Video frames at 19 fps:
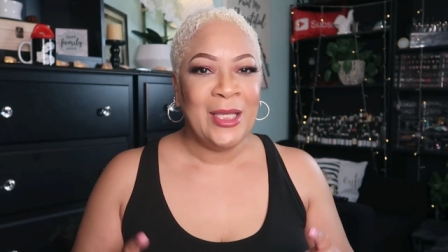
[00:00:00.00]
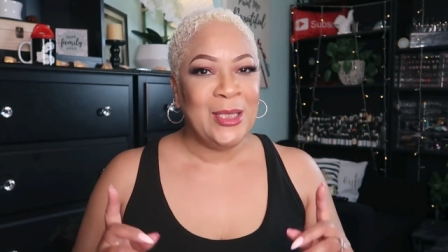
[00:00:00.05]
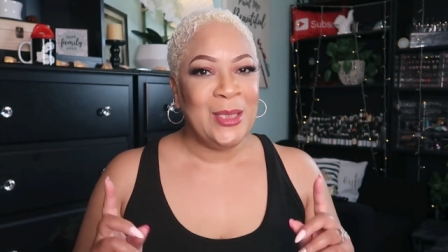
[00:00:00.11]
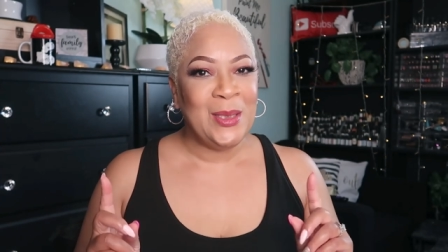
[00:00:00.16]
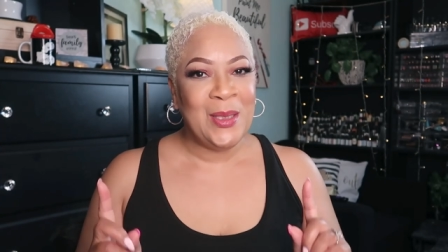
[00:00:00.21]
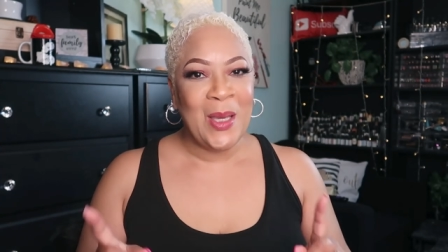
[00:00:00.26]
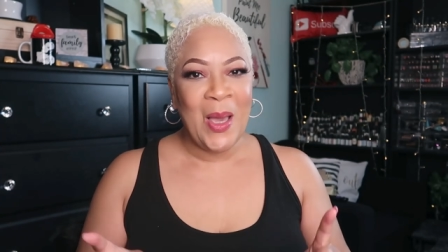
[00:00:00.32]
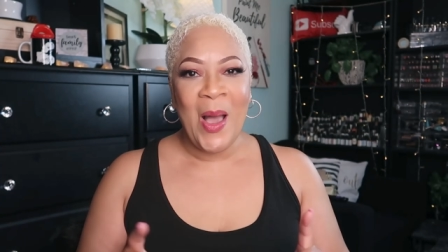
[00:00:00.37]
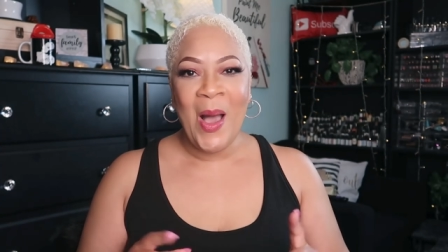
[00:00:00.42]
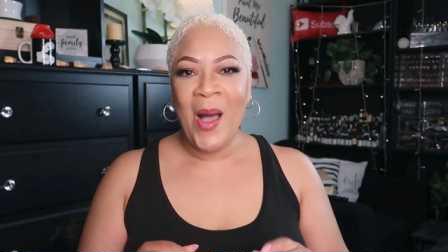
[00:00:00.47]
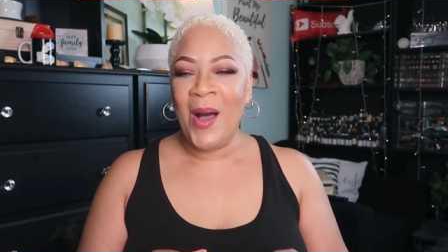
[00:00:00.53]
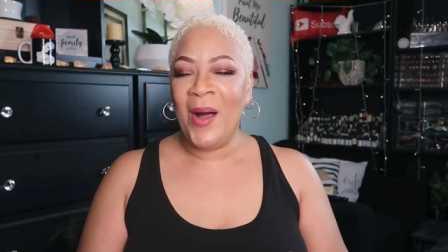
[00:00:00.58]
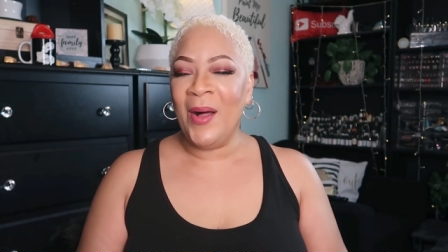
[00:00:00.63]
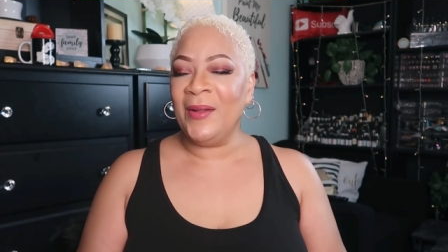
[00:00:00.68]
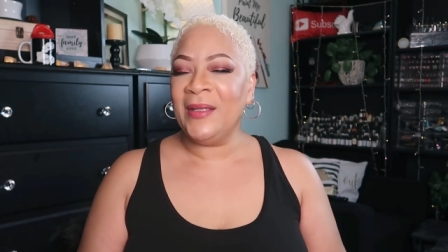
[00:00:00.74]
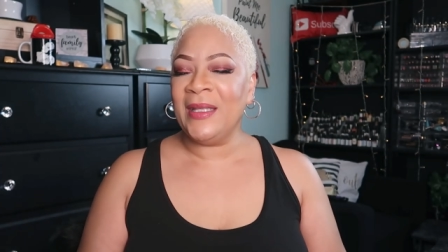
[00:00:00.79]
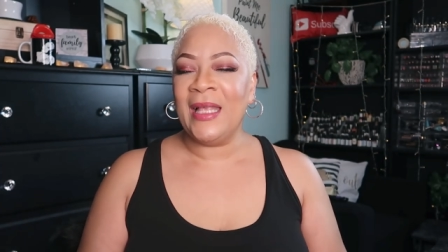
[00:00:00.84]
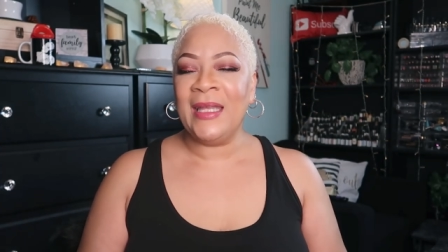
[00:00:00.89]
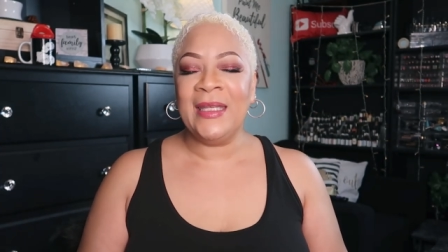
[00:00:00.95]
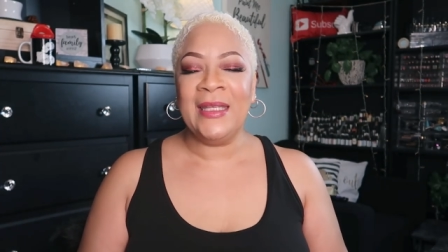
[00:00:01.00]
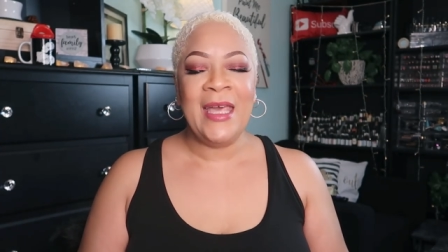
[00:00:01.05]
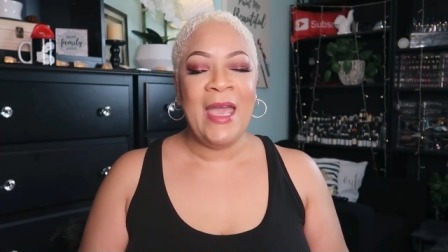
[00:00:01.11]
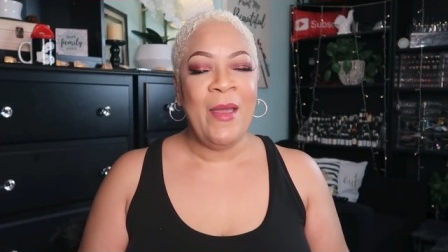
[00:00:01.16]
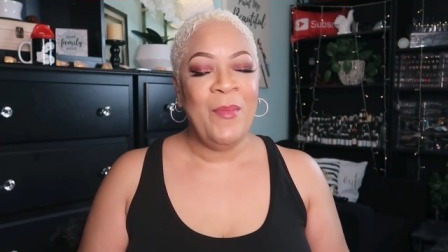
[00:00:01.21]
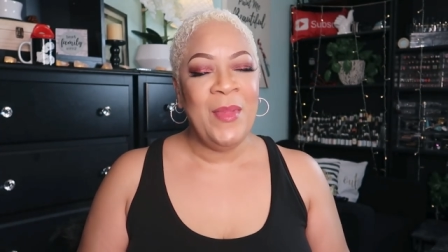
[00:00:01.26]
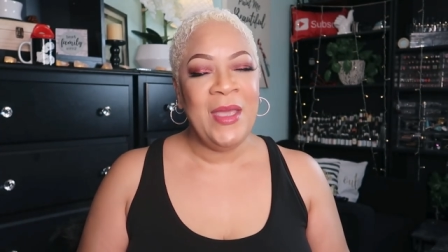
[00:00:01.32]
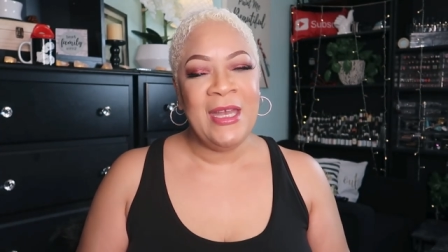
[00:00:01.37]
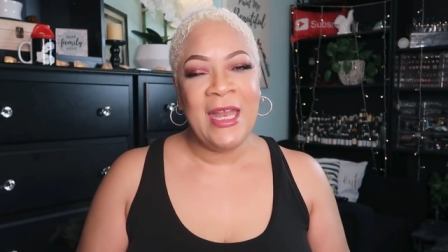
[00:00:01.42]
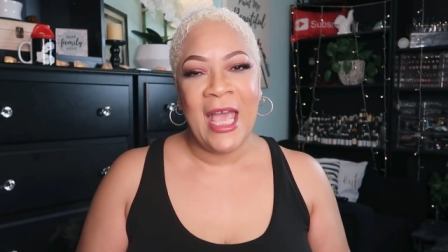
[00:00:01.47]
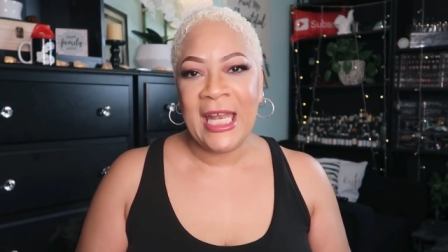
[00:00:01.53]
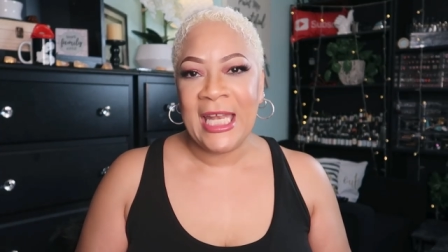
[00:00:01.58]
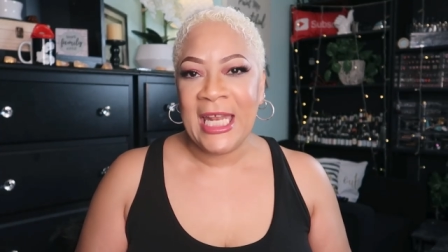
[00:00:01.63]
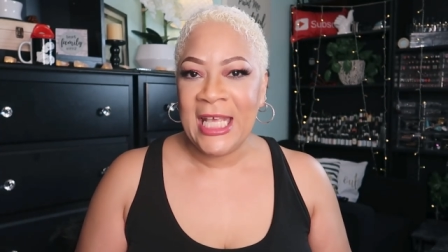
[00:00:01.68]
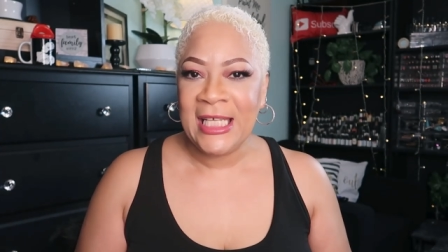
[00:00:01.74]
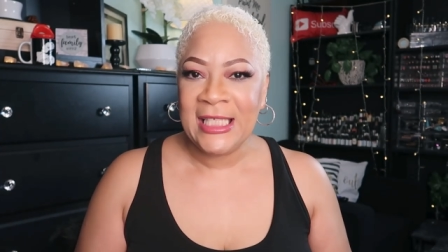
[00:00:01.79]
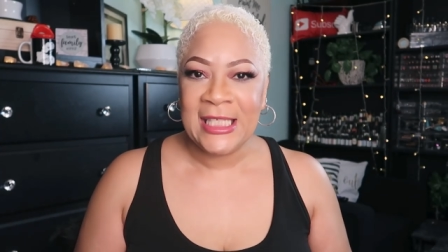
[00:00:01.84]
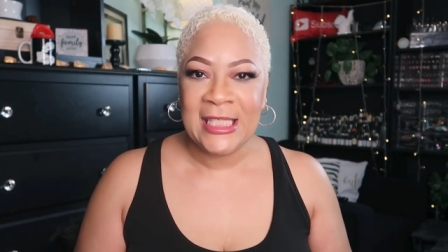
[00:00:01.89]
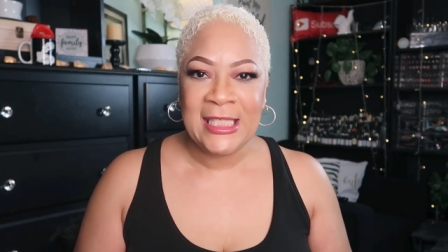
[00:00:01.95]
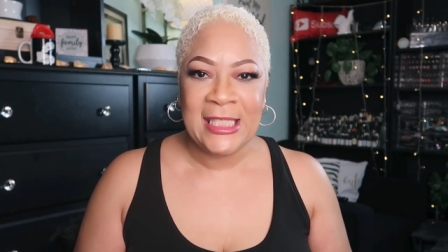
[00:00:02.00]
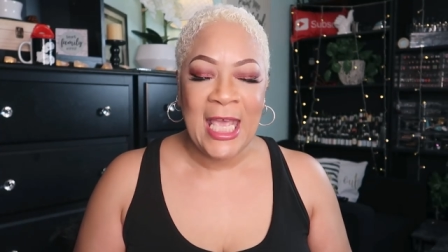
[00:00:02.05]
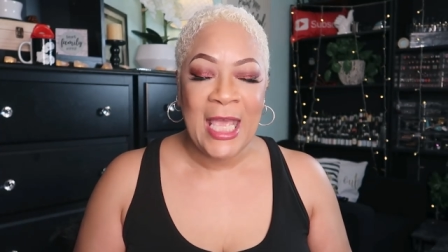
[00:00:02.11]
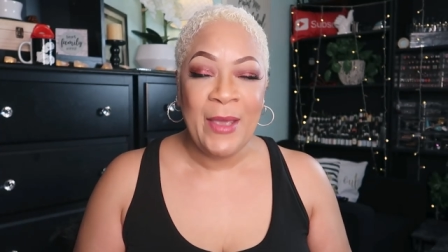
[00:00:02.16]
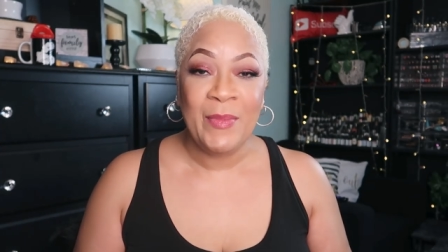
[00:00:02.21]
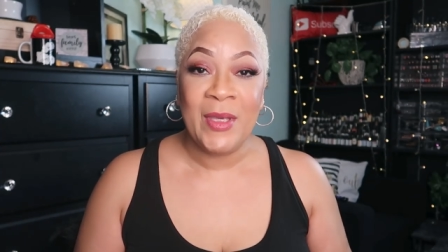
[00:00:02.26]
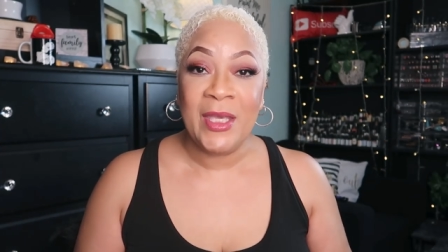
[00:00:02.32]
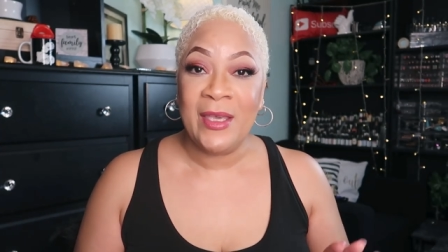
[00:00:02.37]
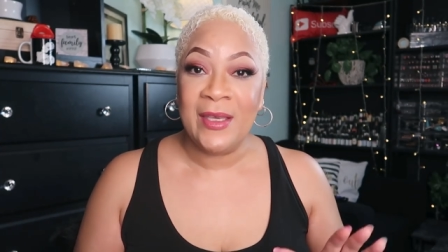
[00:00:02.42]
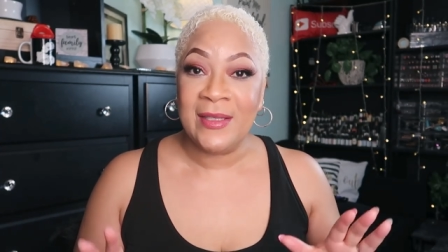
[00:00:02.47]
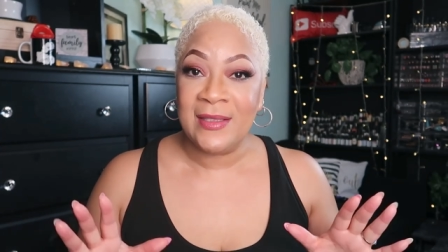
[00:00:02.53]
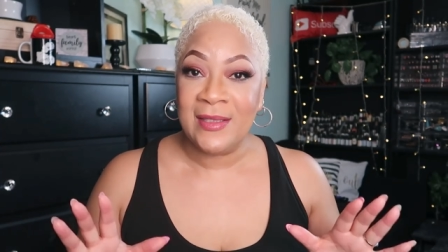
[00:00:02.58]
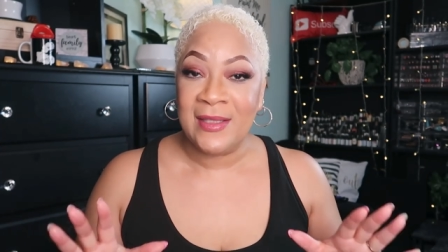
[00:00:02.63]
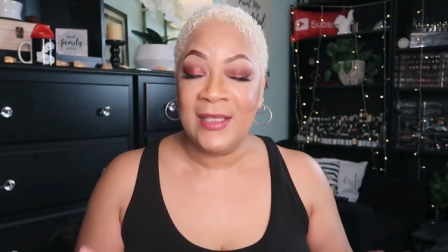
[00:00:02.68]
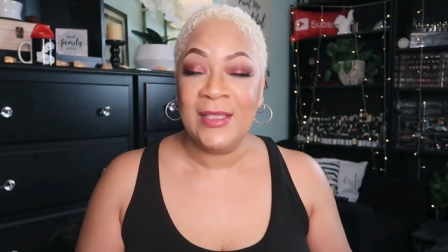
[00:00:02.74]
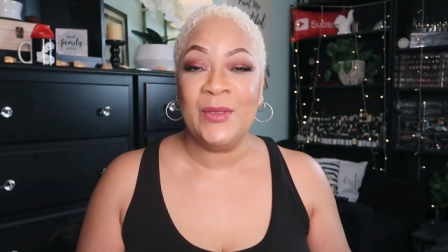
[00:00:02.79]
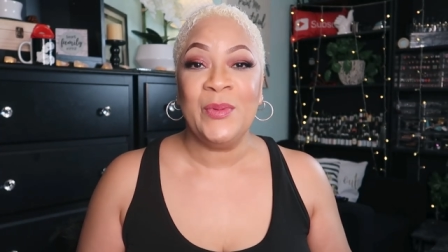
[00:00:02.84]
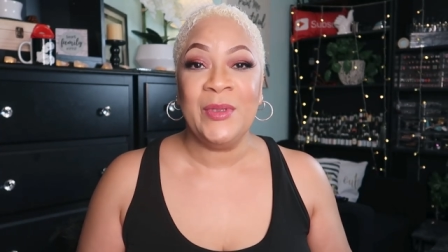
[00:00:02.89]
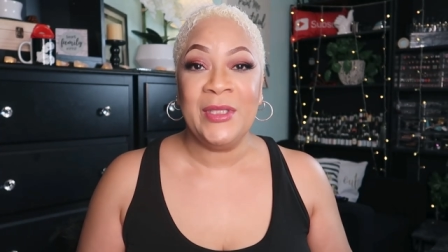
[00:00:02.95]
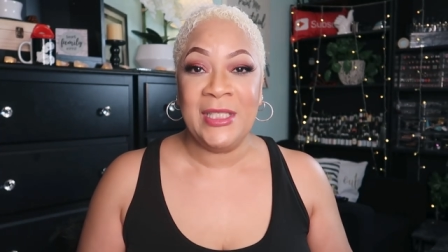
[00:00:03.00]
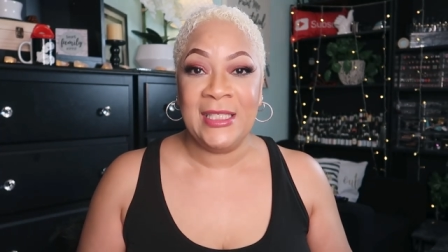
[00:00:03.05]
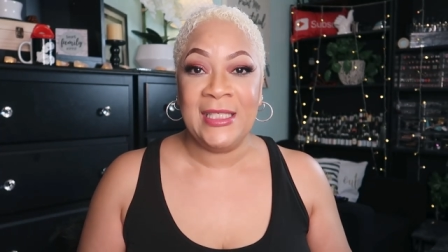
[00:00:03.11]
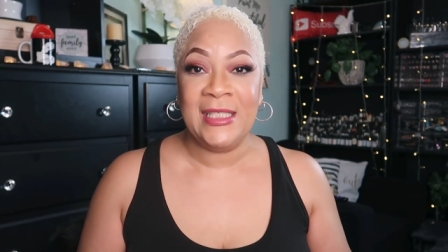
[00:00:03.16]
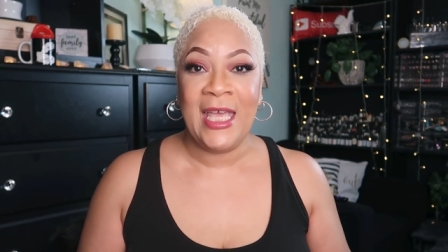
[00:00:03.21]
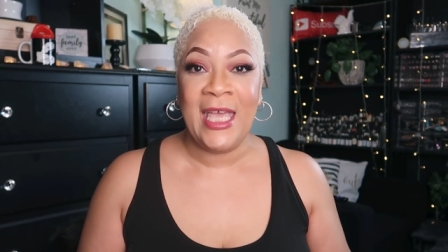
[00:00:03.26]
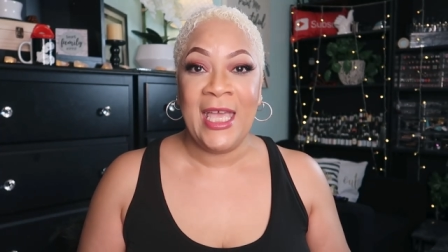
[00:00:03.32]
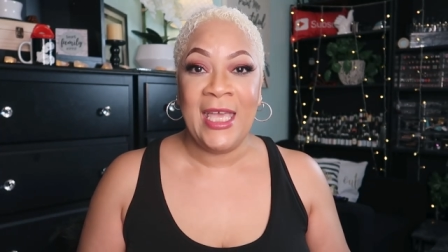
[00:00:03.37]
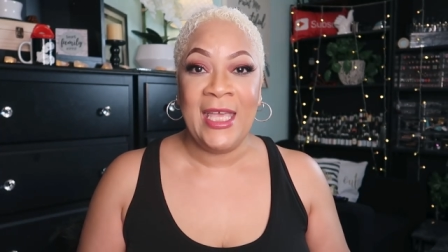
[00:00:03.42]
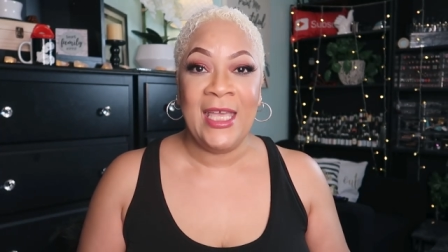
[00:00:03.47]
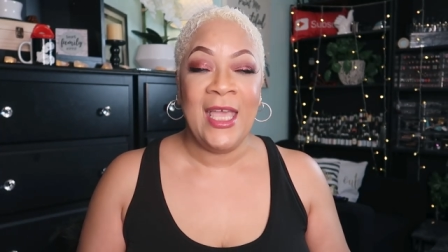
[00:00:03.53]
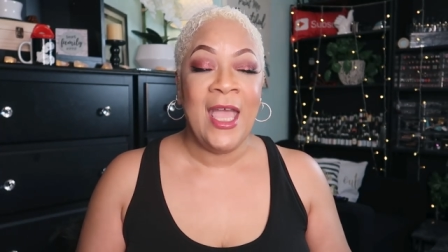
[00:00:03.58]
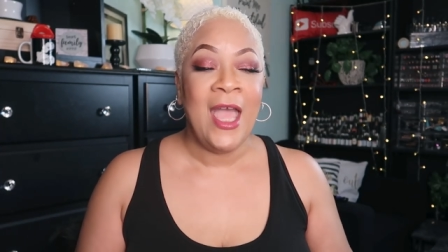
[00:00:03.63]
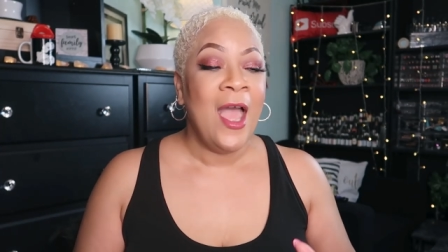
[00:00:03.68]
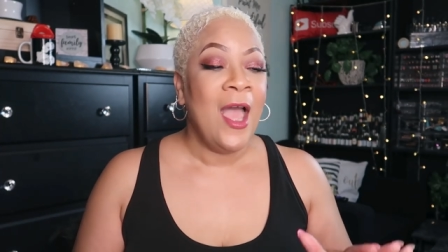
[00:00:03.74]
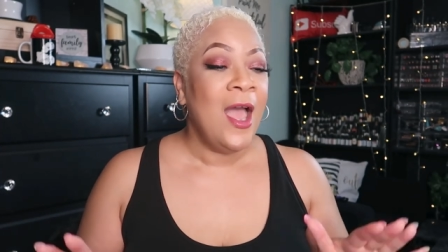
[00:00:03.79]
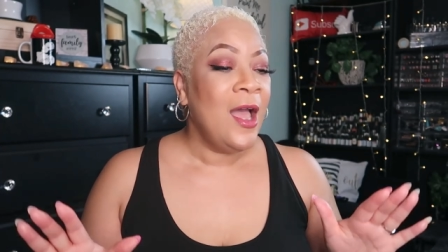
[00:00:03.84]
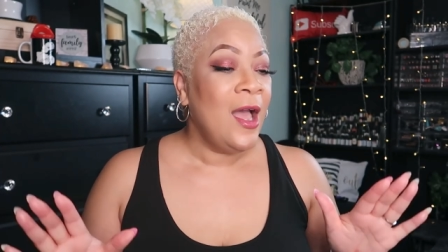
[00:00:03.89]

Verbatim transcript: Y'all, let me not hesitate because this one today,